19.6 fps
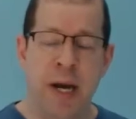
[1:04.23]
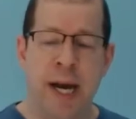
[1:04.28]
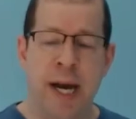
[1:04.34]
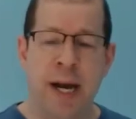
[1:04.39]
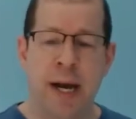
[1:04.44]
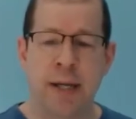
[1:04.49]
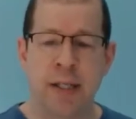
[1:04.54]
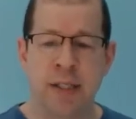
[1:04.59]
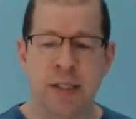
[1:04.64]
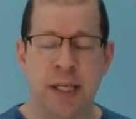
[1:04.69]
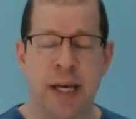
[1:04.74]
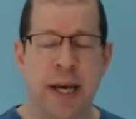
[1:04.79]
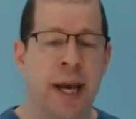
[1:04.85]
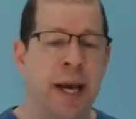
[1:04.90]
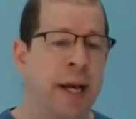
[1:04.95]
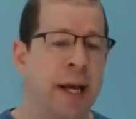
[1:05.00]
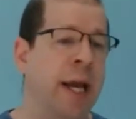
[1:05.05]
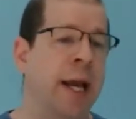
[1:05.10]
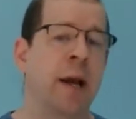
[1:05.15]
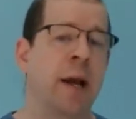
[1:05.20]
and say,
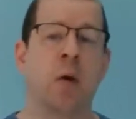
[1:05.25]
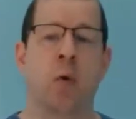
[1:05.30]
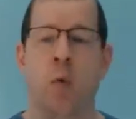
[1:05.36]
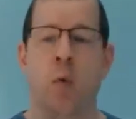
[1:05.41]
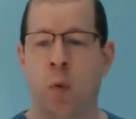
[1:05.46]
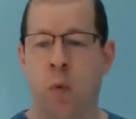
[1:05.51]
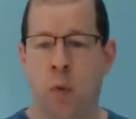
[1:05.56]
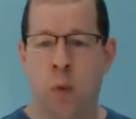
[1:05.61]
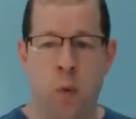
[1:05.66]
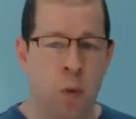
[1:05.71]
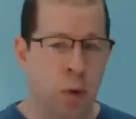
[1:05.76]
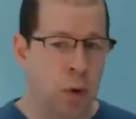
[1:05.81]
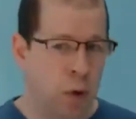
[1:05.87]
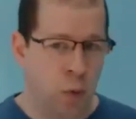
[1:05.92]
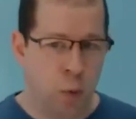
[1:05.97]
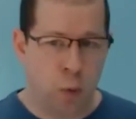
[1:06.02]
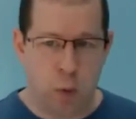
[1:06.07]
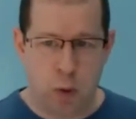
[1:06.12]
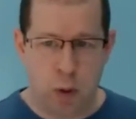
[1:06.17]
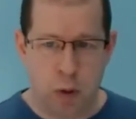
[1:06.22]
hey,
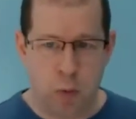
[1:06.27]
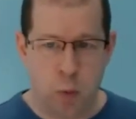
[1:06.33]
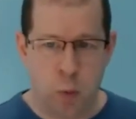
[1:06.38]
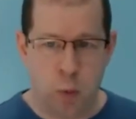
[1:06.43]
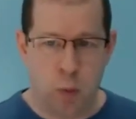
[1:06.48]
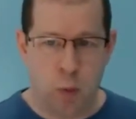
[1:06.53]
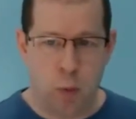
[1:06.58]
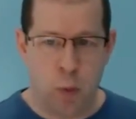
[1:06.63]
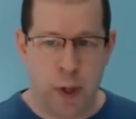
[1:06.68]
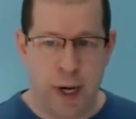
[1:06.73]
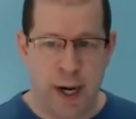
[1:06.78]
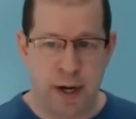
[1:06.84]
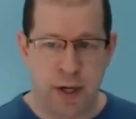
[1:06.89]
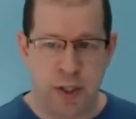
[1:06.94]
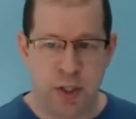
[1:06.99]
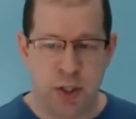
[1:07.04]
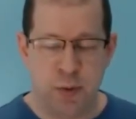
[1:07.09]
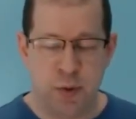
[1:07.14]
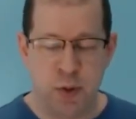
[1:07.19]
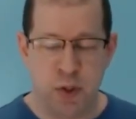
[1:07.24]
how did
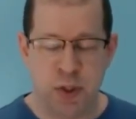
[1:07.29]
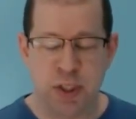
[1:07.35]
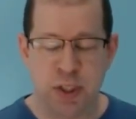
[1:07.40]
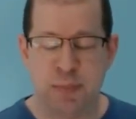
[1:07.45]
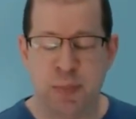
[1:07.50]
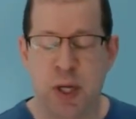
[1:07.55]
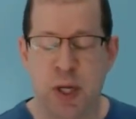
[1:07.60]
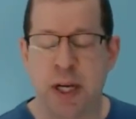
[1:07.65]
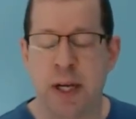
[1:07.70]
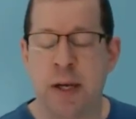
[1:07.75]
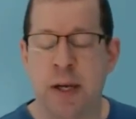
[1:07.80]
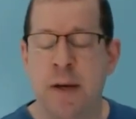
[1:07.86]
you use this money?